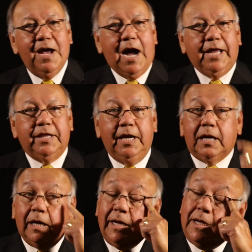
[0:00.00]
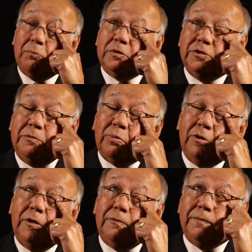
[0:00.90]
I think, again, to
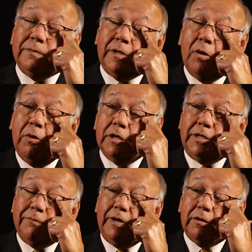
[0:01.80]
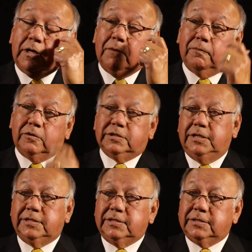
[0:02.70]
improve the quality of health care for
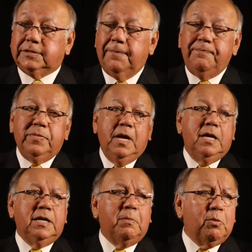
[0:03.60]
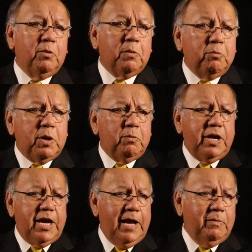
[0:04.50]
citizens, number one, when
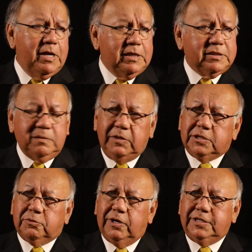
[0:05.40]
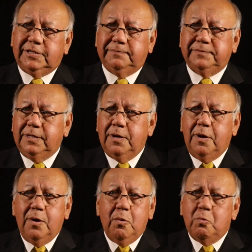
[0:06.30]
we came in as administration,
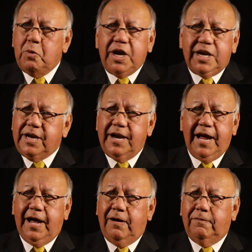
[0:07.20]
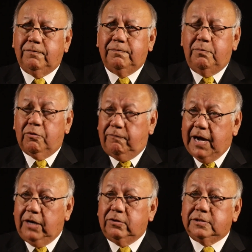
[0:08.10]
we didn't have
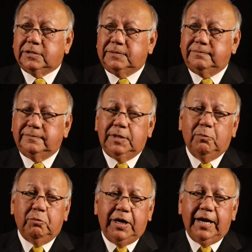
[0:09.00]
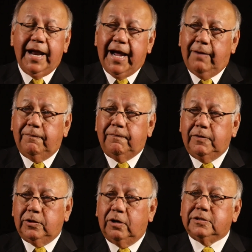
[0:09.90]
providers, we didn't have
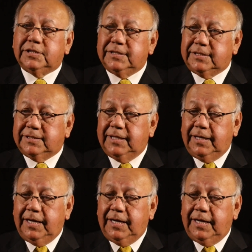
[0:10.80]
nurses,